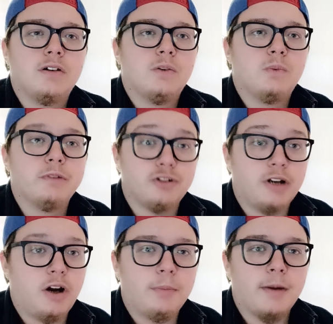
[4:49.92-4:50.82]
When you try to
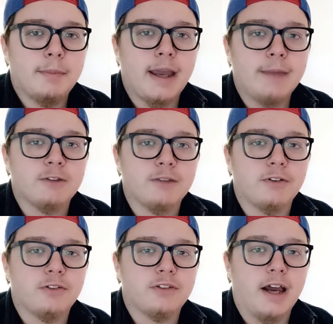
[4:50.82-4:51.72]
open up a game for the
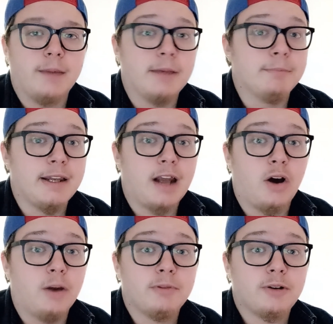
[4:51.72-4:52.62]
first time, it may not
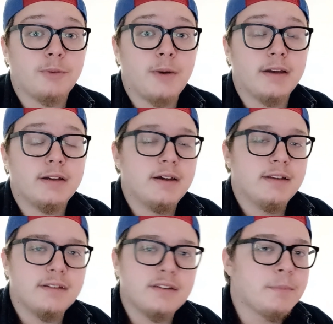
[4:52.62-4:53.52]
open right away.
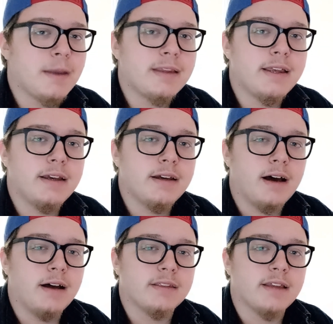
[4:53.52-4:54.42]
This is mainly a
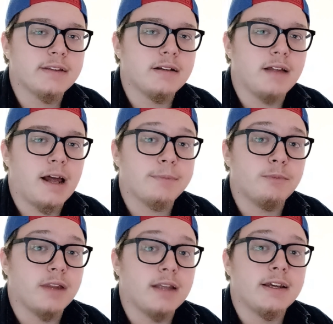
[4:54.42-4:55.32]
thing that'll happen with
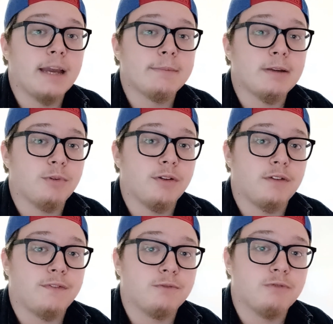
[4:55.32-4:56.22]
any game that runs off
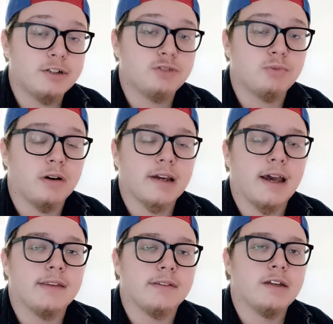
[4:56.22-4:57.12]
of RetroArch
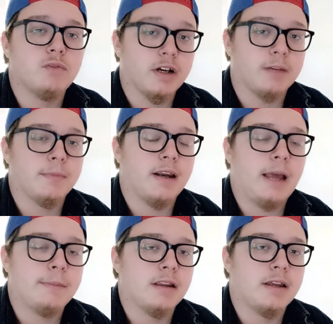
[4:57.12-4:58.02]
as the recommended
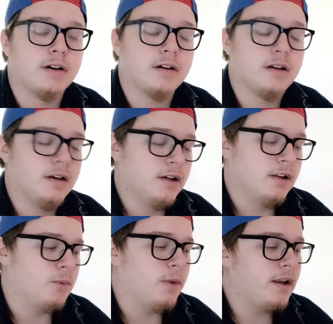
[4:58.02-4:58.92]
emulator. The
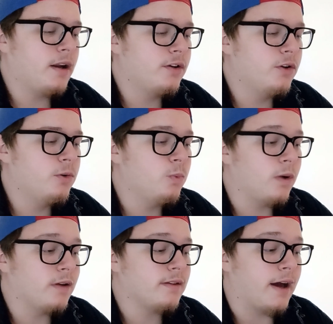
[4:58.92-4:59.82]
way that I knew
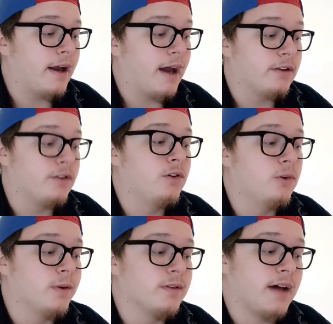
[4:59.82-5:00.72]
what I had to do
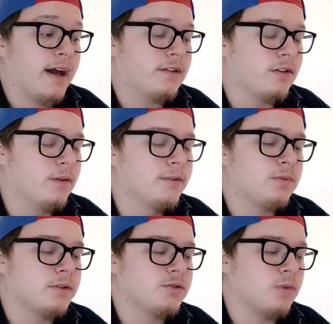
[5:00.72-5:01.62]
was I had to go into
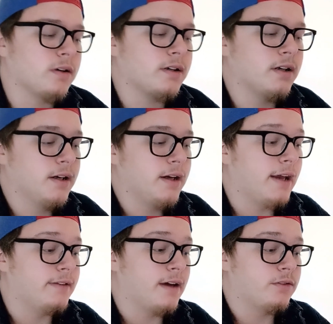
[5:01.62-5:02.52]
RetroArch and
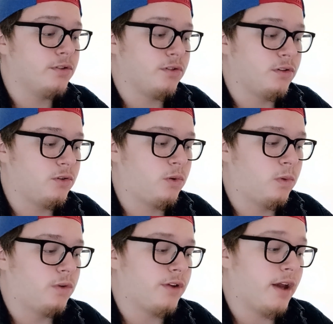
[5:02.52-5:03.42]
download certain
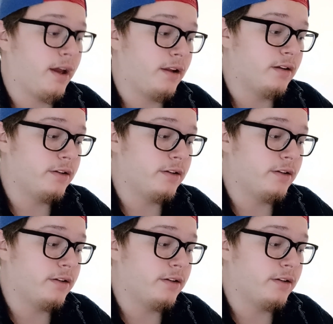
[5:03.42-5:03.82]
cores, and the only